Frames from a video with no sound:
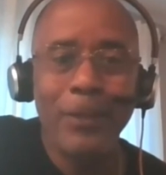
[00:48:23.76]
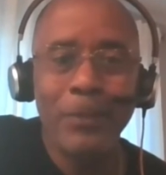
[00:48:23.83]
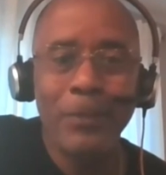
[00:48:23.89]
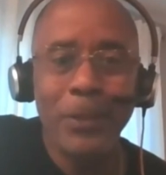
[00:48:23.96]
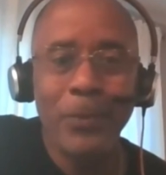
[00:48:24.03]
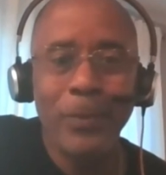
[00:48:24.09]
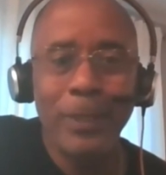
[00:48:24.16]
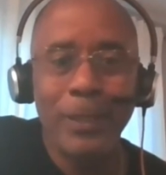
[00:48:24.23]

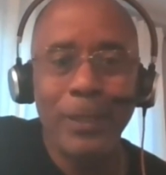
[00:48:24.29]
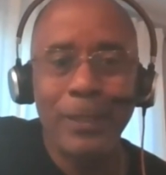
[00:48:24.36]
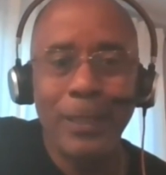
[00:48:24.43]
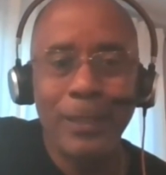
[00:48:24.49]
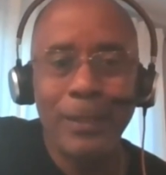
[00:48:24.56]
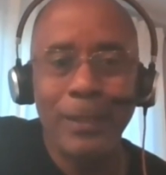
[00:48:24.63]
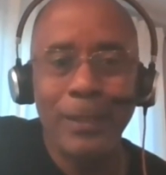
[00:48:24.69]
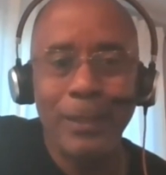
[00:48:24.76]
between
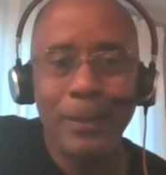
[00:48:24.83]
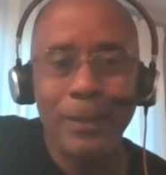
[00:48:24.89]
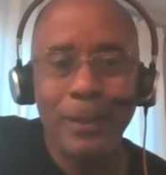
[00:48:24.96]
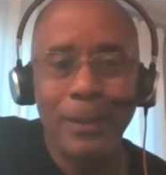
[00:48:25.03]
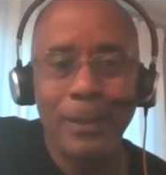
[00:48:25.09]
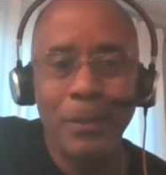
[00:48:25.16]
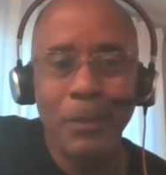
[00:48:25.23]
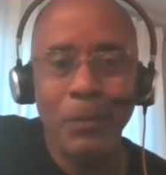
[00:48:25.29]
60 and
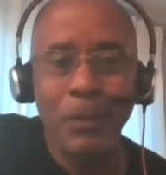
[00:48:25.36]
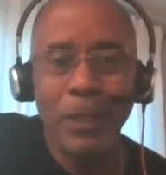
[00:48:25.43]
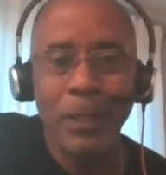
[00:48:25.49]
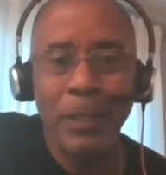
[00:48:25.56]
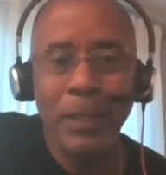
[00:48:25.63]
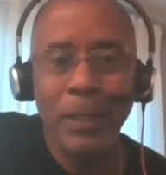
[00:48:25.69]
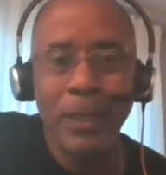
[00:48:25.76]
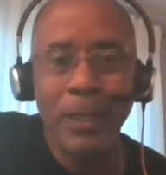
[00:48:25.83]

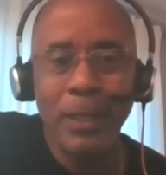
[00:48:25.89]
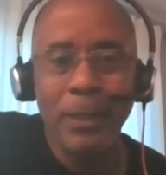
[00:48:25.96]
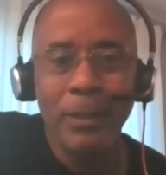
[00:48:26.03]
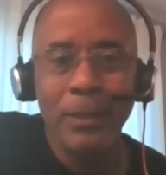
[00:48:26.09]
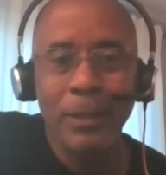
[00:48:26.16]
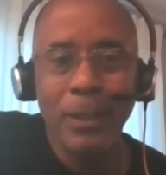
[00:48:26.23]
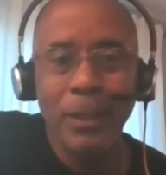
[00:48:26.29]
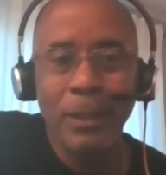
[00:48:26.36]
61. So